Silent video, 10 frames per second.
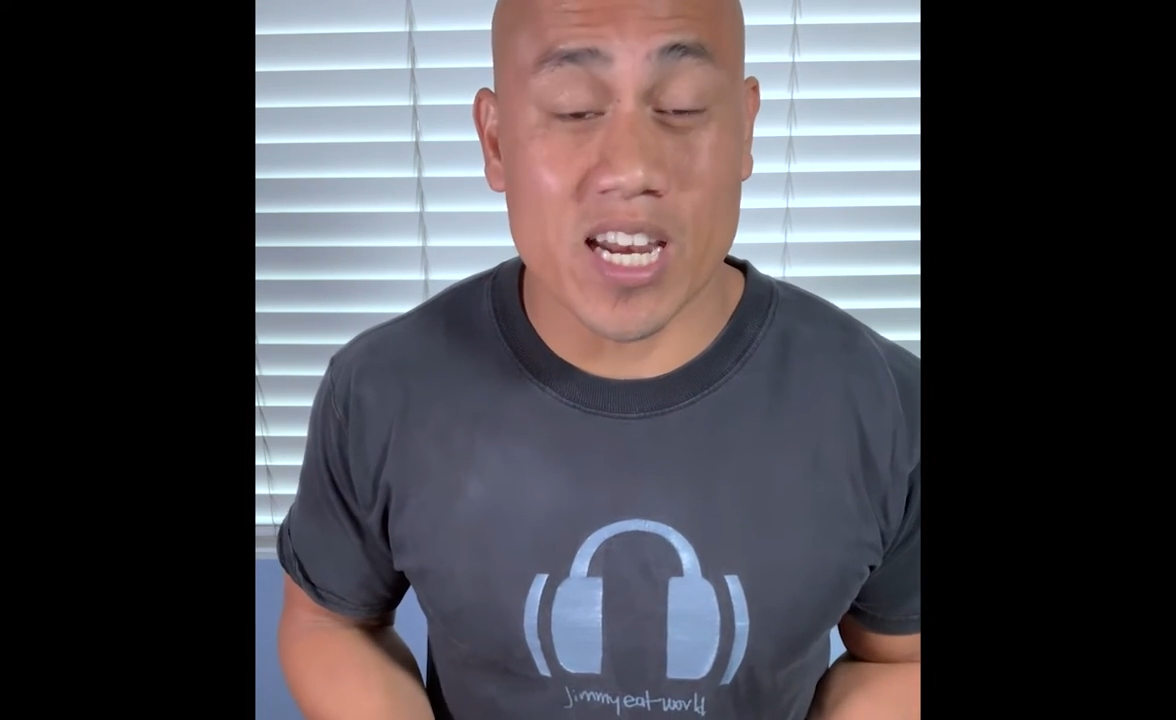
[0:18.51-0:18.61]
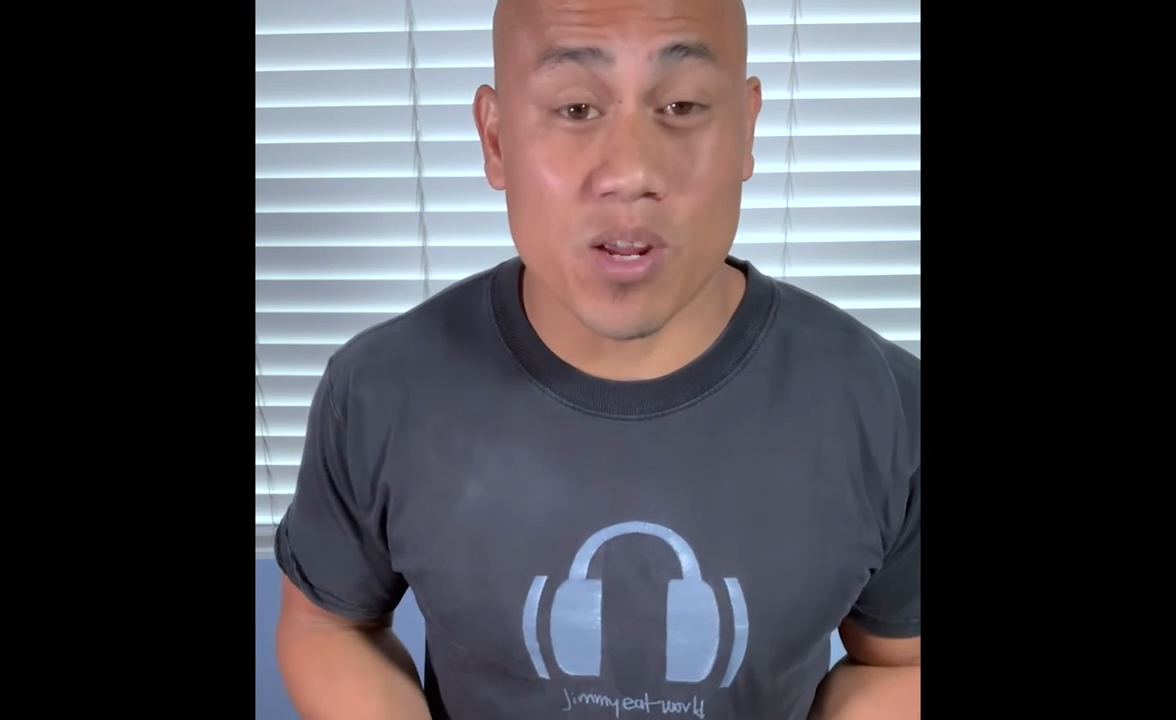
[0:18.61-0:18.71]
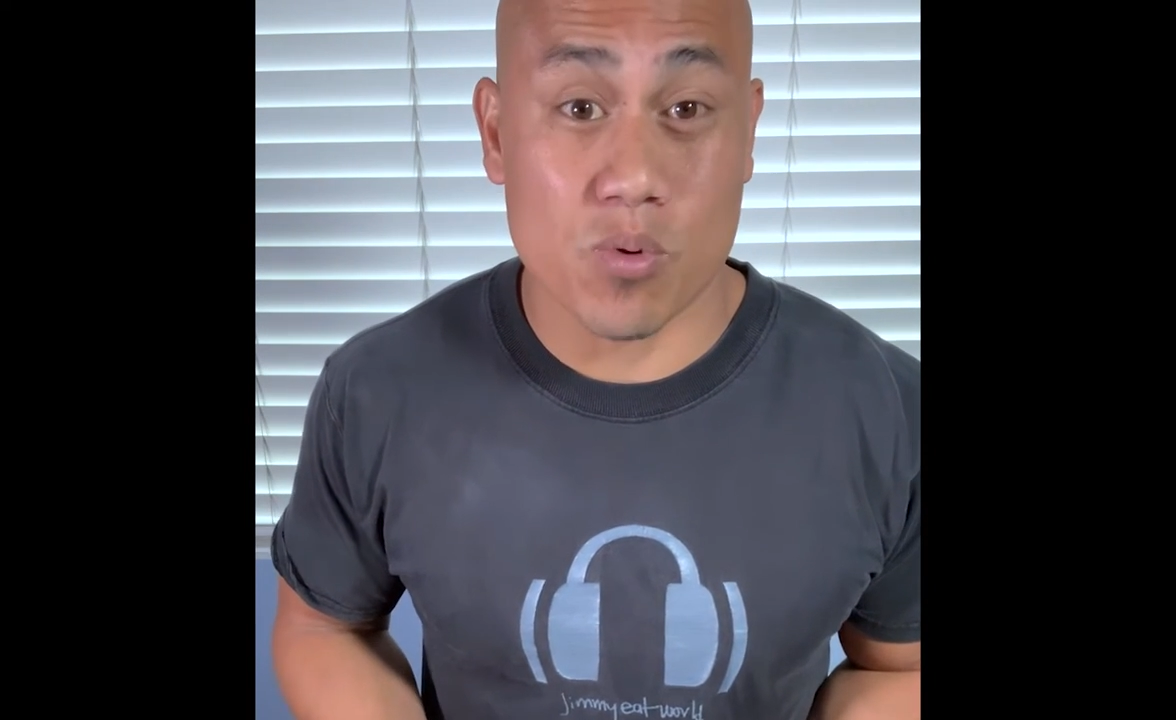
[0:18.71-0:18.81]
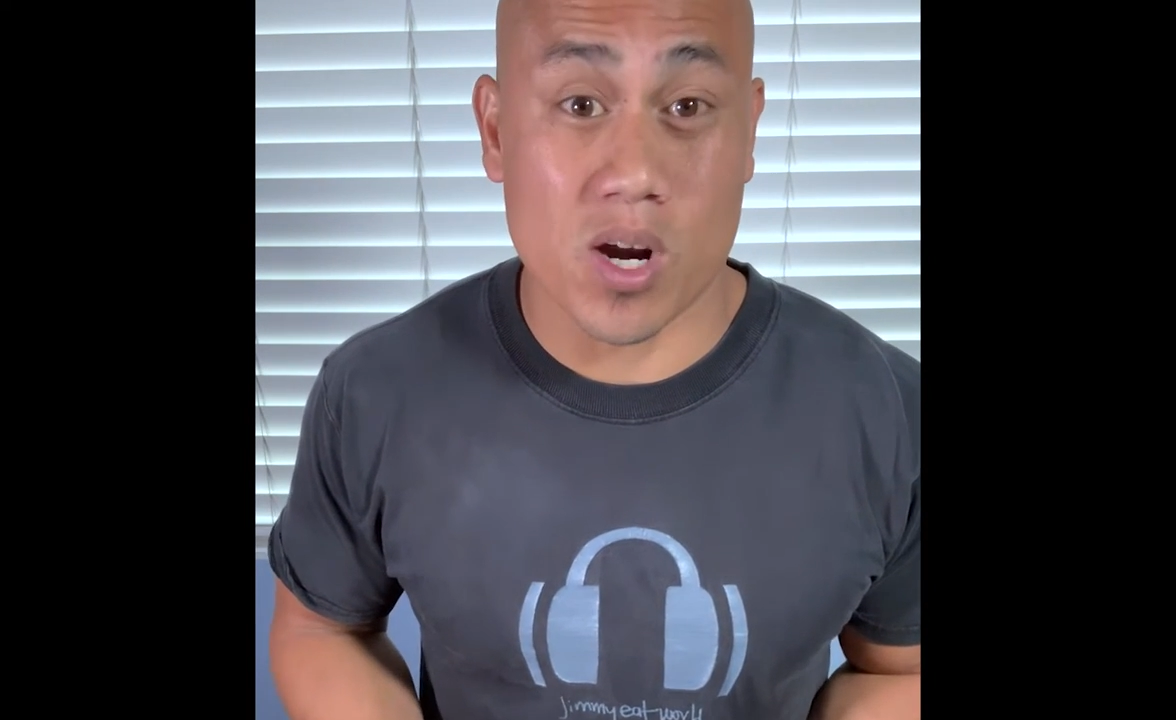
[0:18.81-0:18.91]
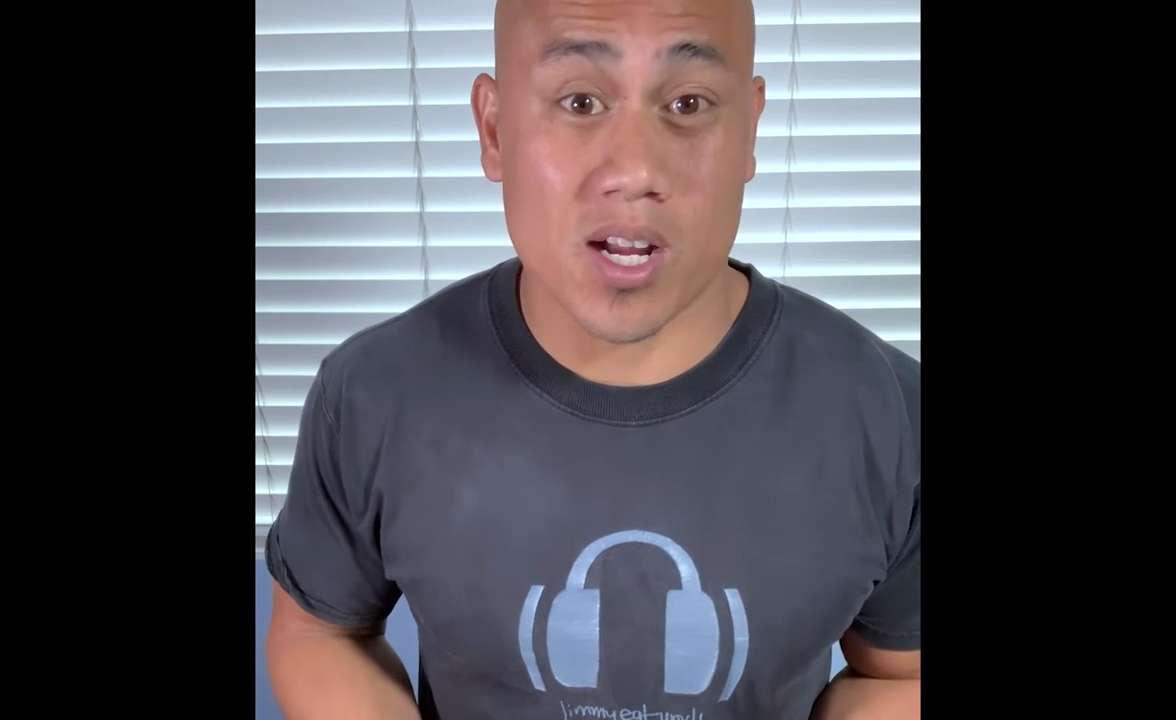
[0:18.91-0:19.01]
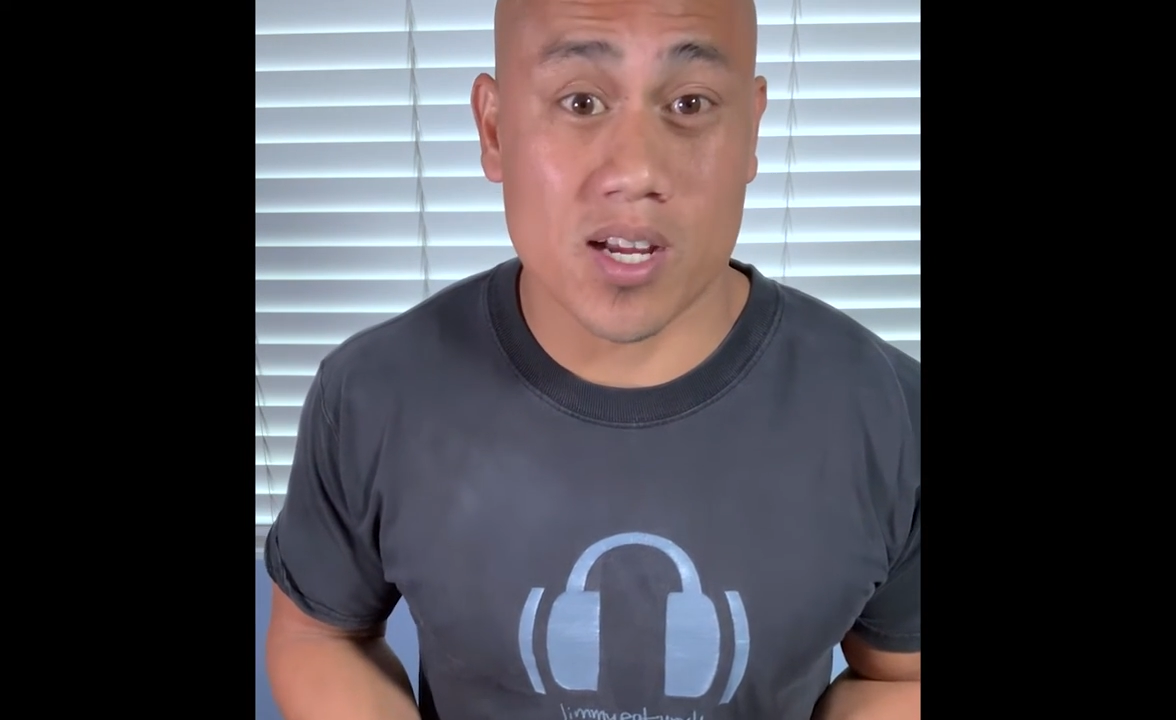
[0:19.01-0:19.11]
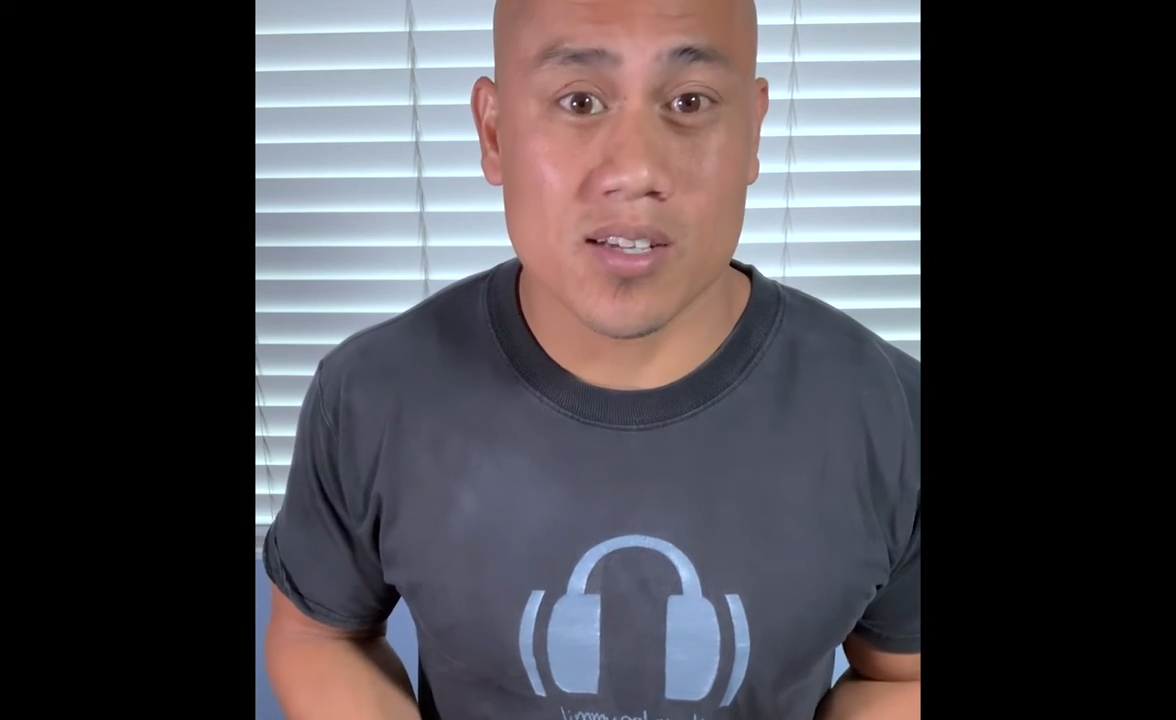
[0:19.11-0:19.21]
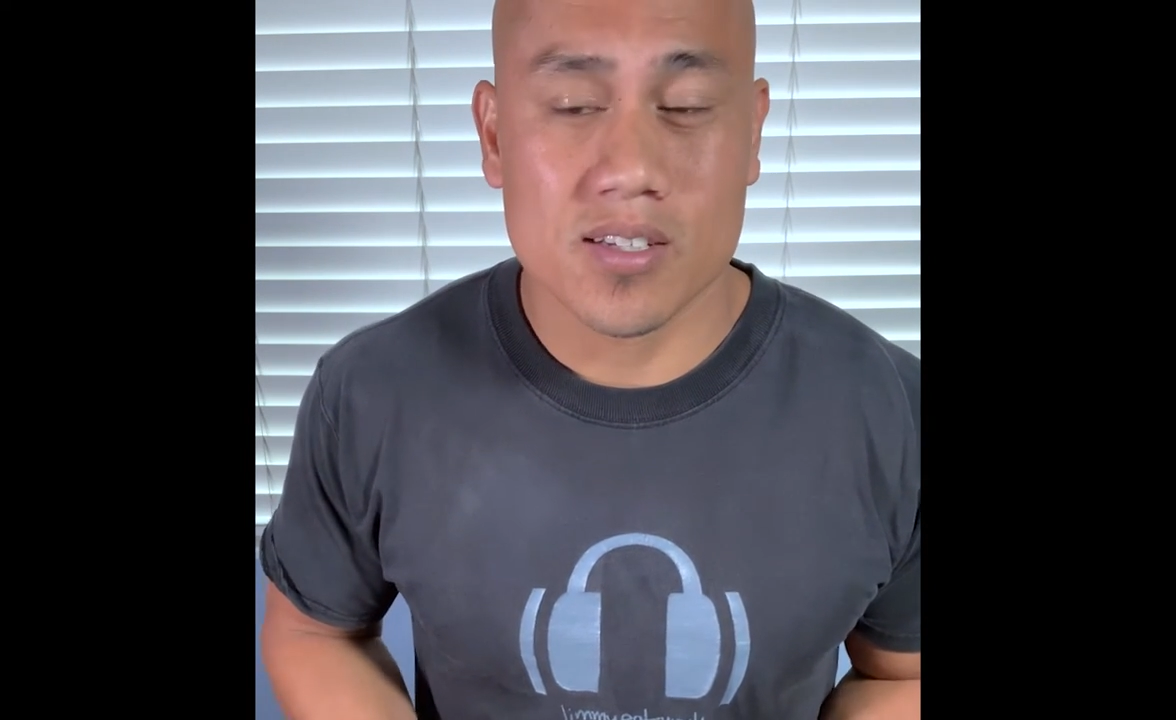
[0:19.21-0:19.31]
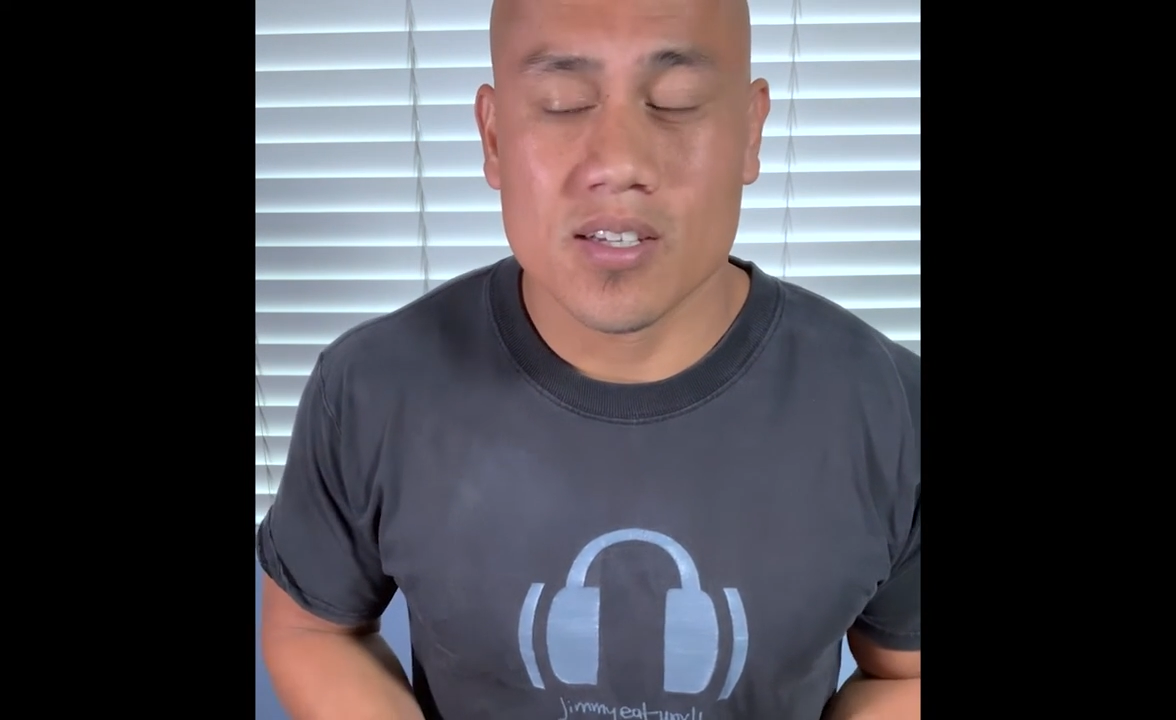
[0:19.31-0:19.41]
any work.